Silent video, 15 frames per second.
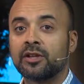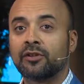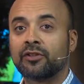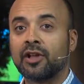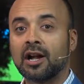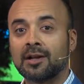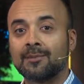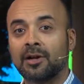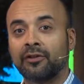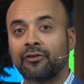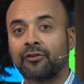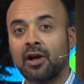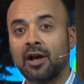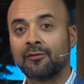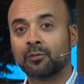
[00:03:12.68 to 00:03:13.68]
you talk about
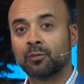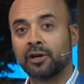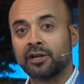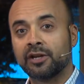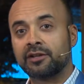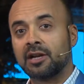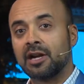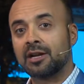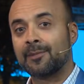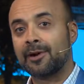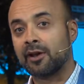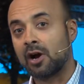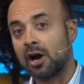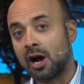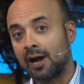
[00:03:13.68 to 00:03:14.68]
software, you talk
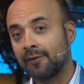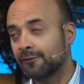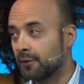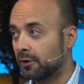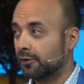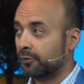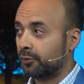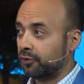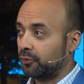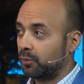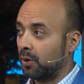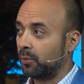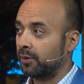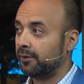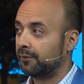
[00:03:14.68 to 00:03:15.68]
about offers, which is
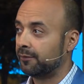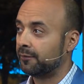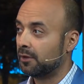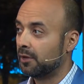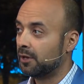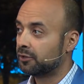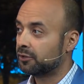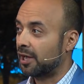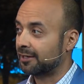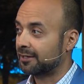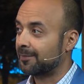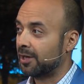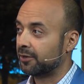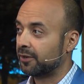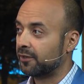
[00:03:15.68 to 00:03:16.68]
what we've talked
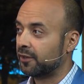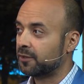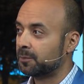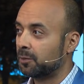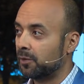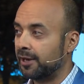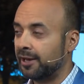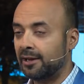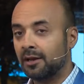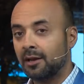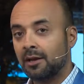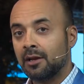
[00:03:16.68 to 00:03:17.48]
about to this point,